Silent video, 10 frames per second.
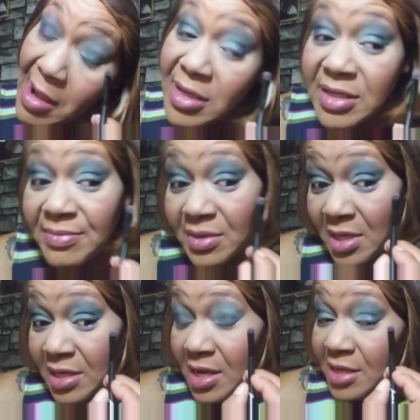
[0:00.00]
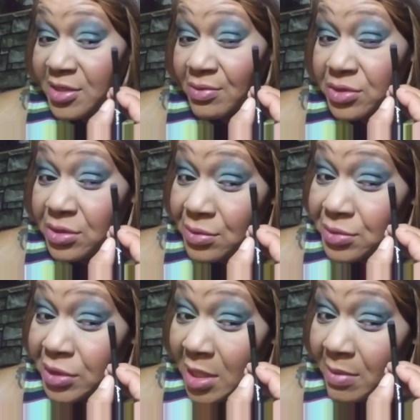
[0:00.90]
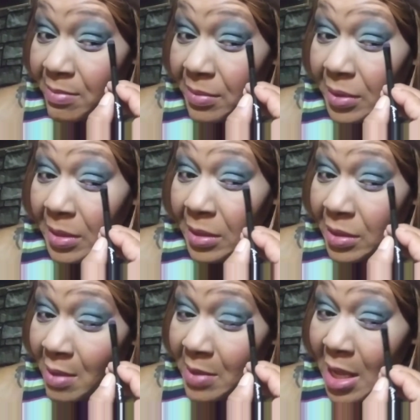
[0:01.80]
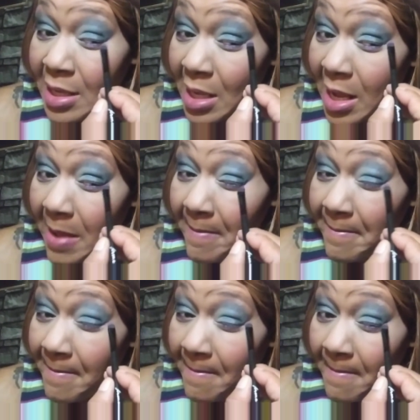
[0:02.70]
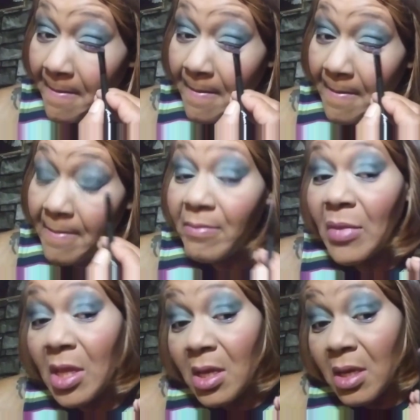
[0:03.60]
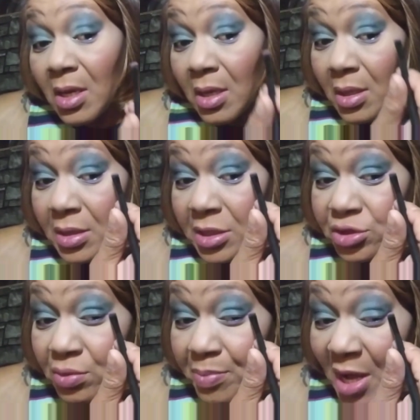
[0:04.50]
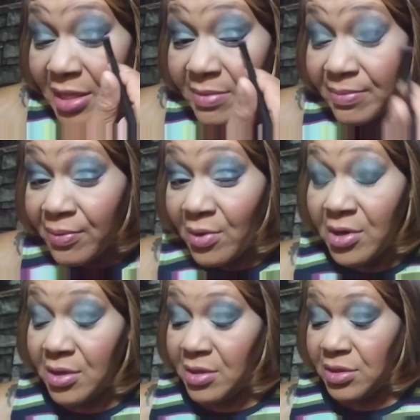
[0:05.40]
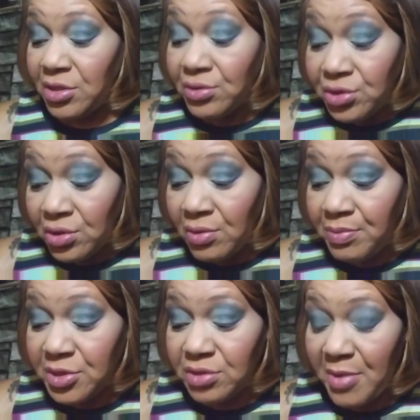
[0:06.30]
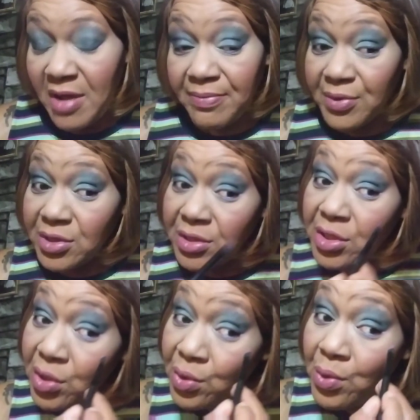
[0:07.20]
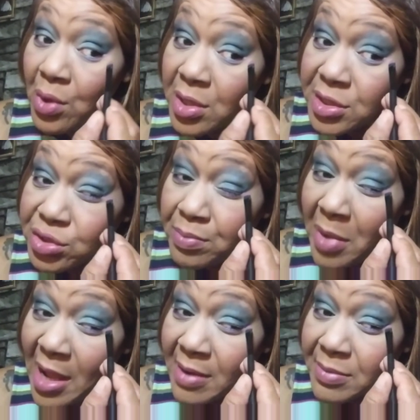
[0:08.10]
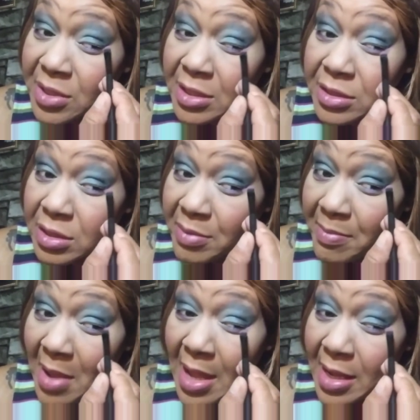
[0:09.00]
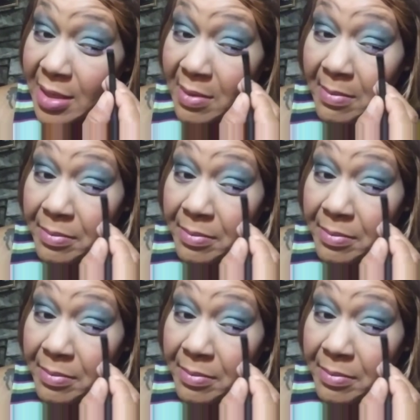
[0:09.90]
And even, and I don't use them. So I'm kind of like, hmm. Did you buy them for YouTube? Did you buy them for you? Or did you buy them just to be buying them?